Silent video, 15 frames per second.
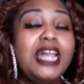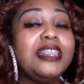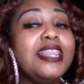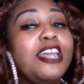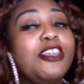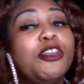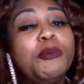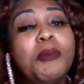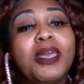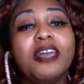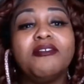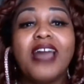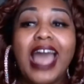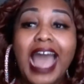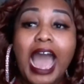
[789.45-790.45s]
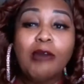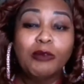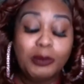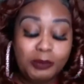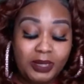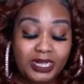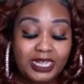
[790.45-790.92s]
that you may have had
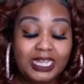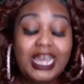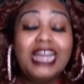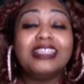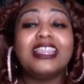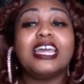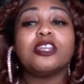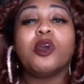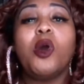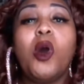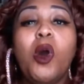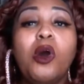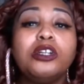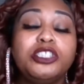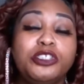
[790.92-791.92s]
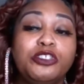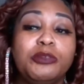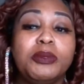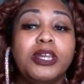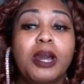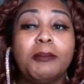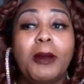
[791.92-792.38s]
with money that caused you to
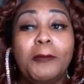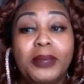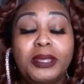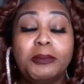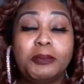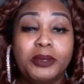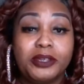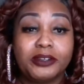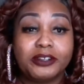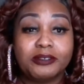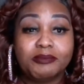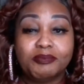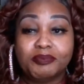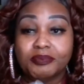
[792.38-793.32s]
become a bit bitter.